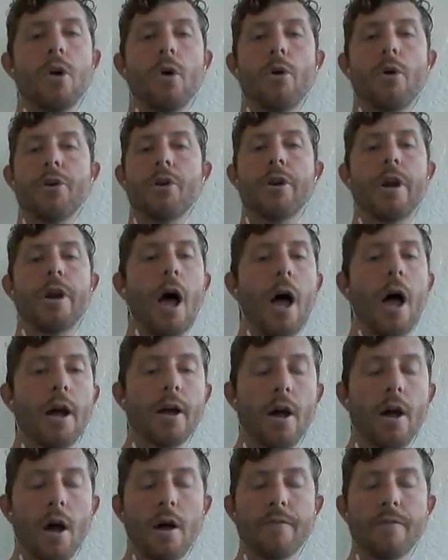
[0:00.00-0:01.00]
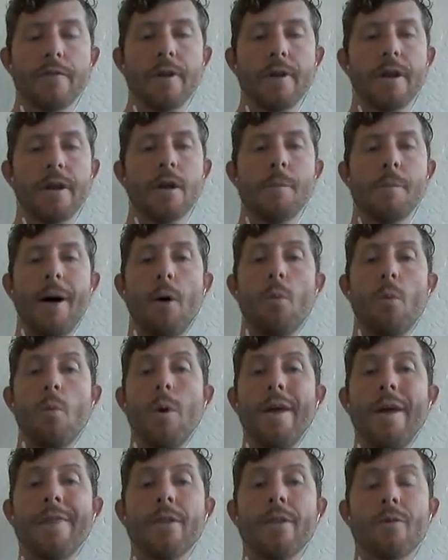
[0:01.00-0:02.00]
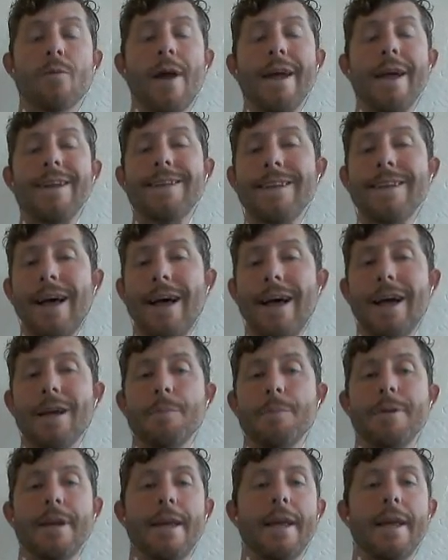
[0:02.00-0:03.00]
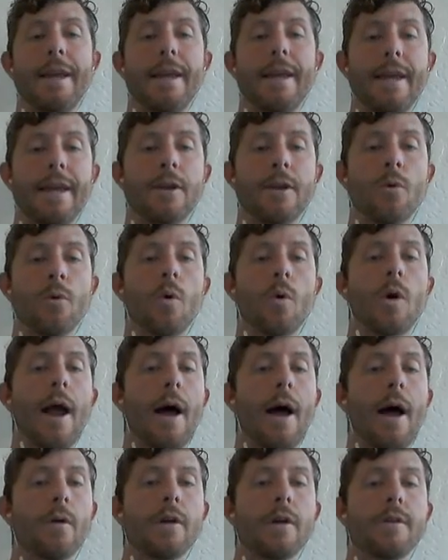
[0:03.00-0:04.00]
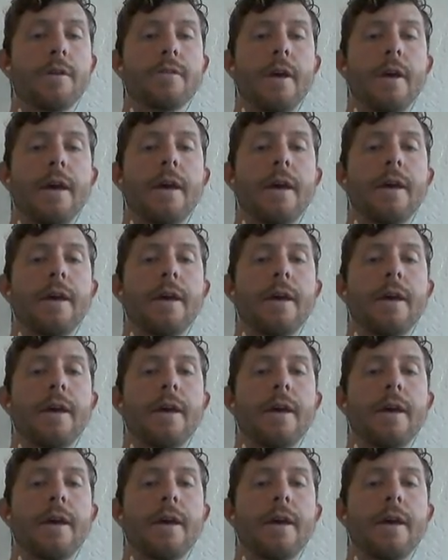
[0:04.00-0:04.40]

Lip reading: or you're not confident about when the right time to get in or out is,